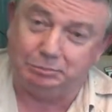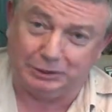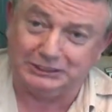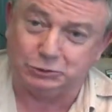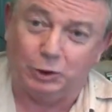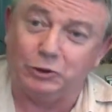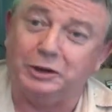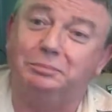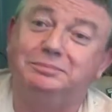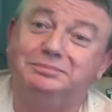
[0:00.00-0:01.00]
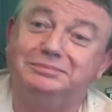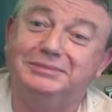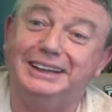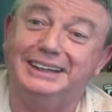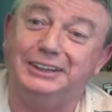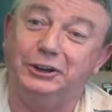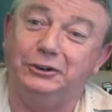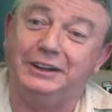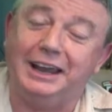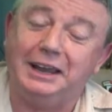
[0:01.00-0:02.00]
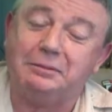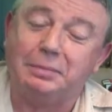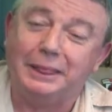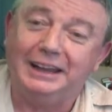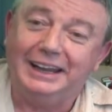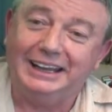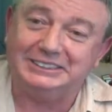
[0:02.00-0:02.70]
Prince William in the UK,